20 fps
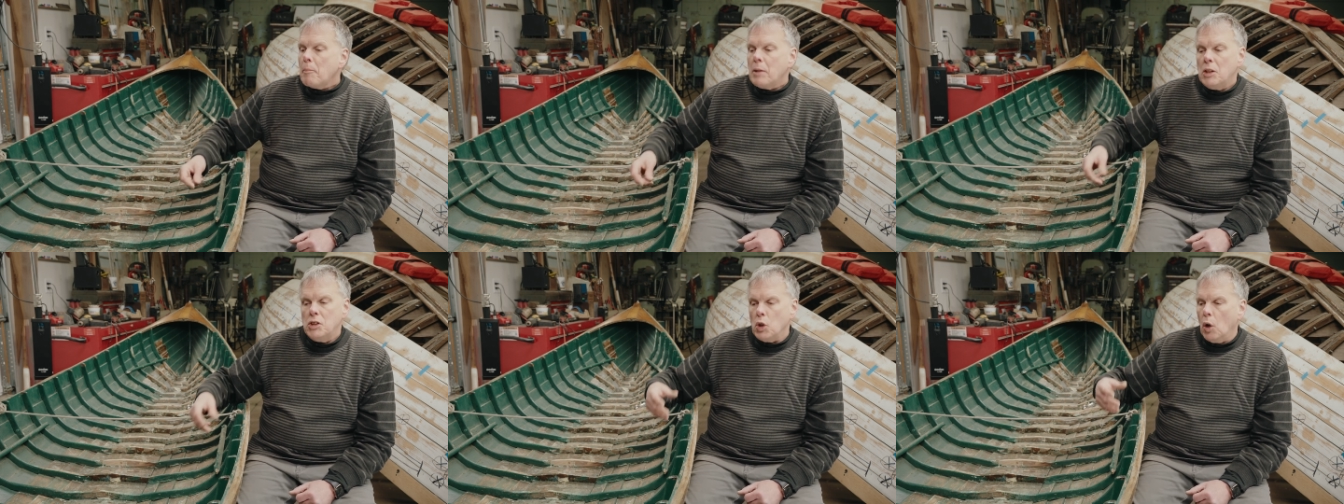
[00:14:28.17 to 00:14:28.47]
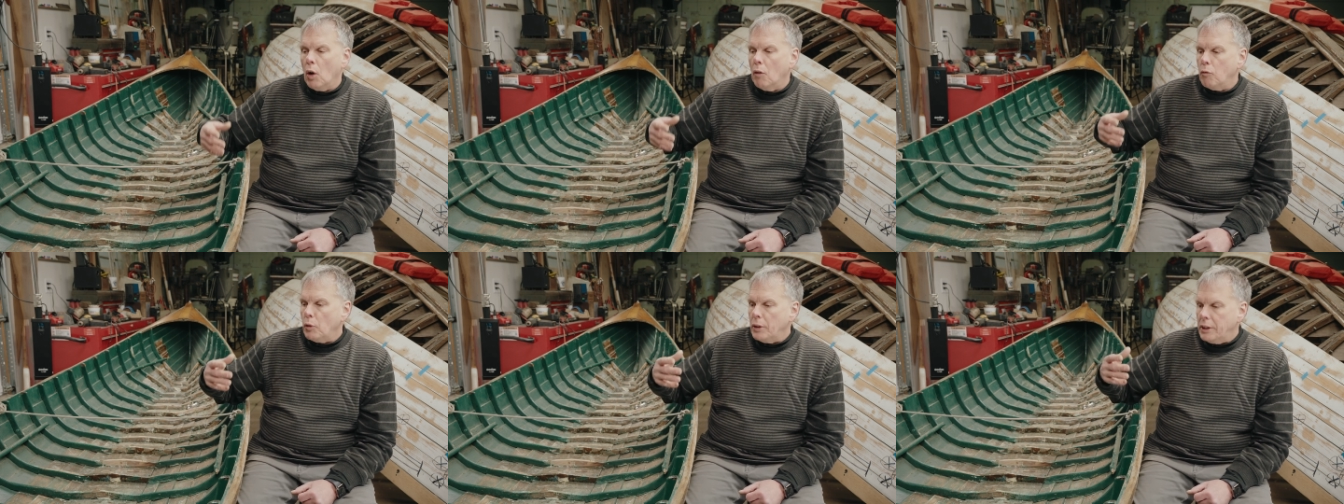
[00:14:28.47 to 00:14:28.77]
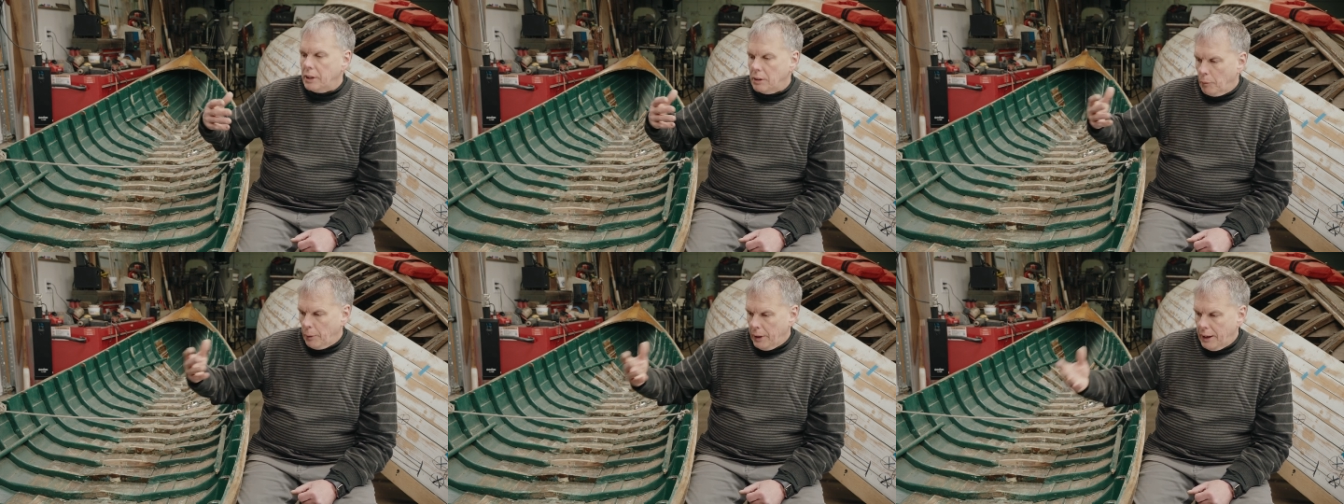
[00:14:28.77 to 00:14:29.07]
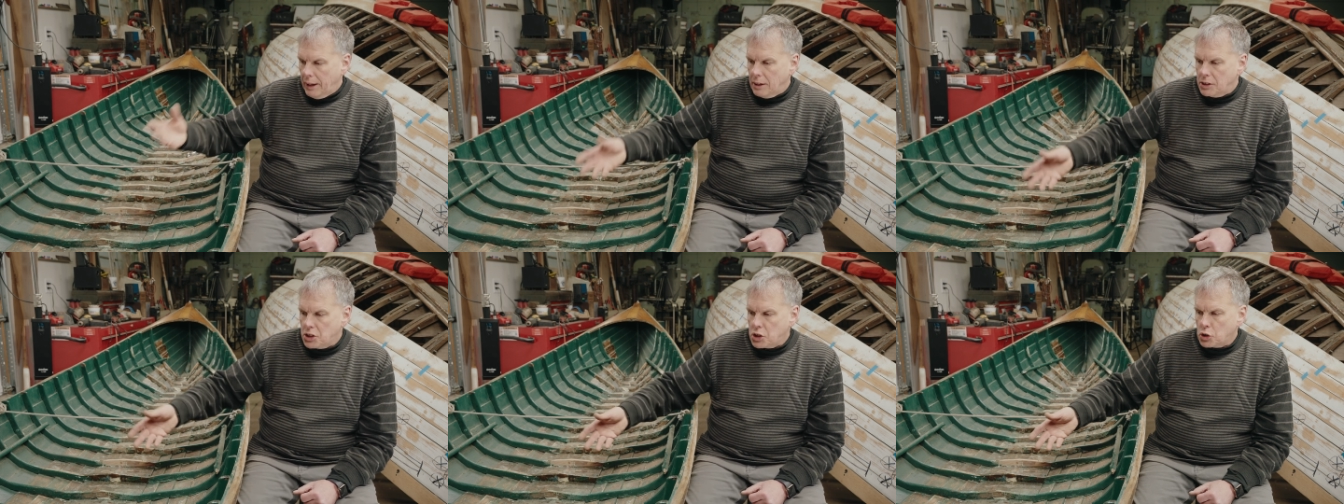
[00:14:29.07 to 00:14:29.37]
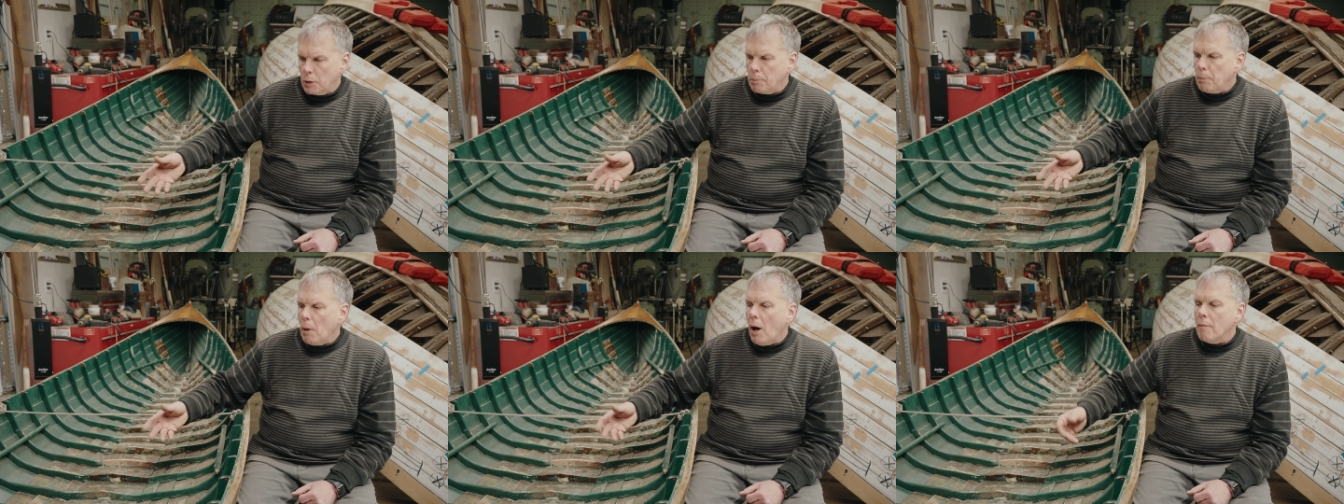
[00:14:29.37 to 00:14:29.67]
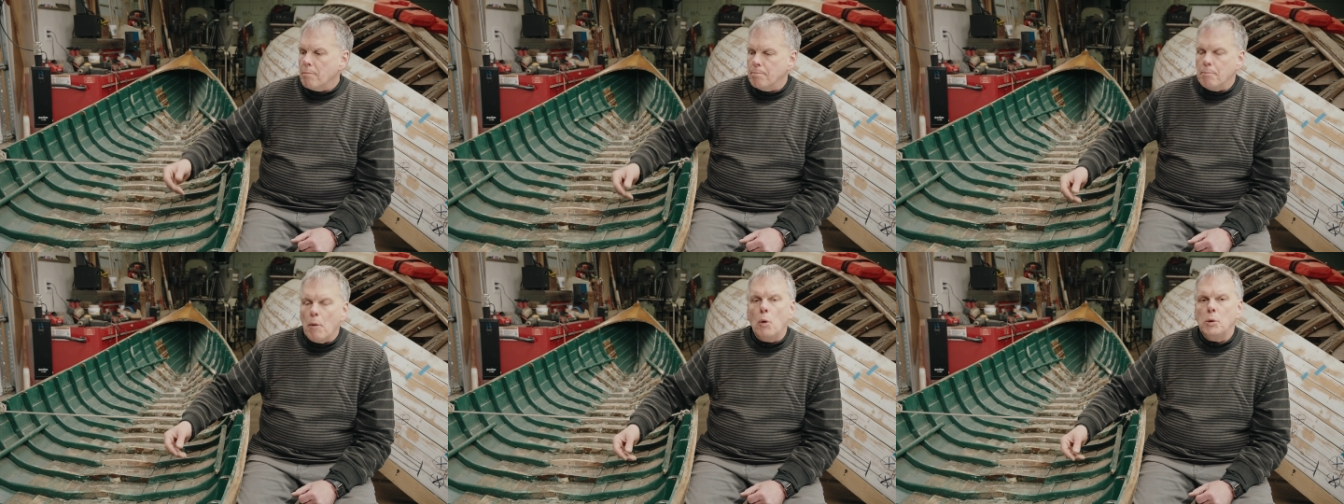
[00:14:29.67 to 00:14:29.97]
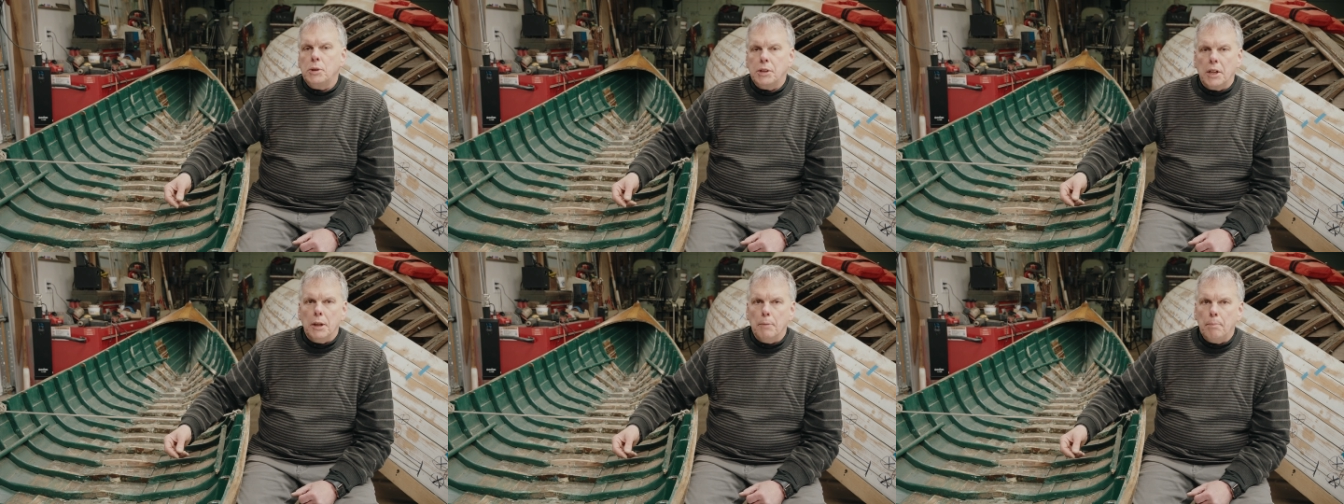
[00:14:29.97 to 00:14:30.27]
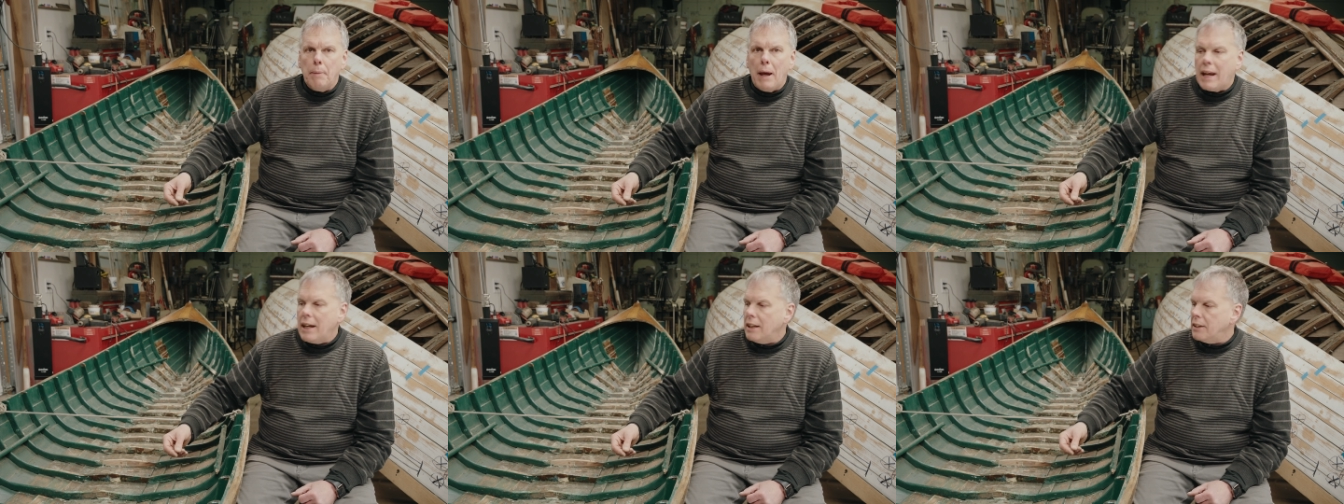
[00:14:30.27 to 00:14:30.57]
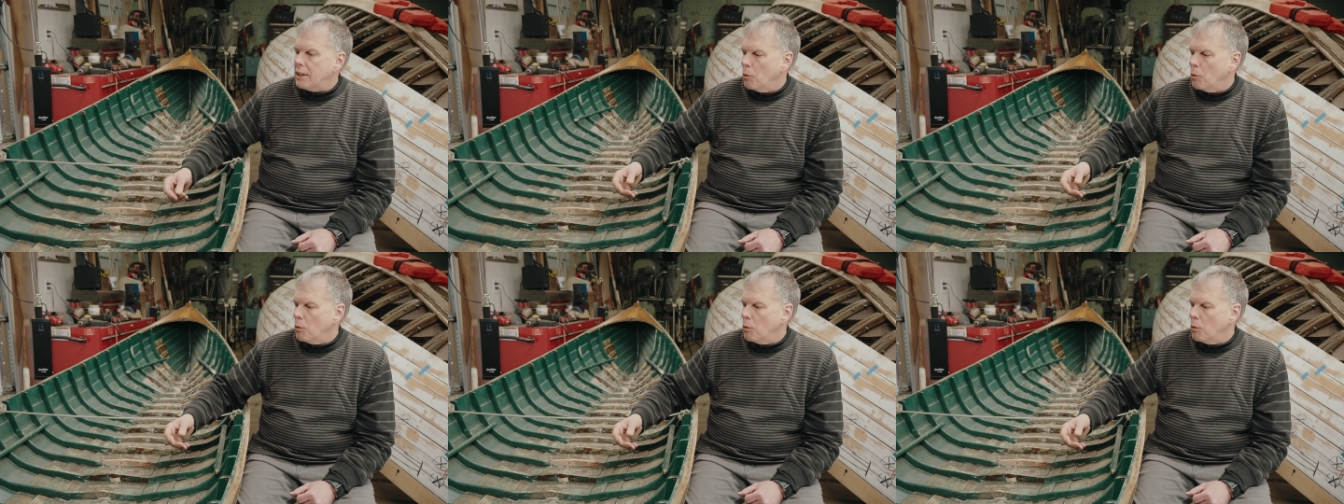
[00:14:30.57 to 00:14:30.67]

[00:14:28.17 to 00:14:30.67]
So if we strip off most of the paint,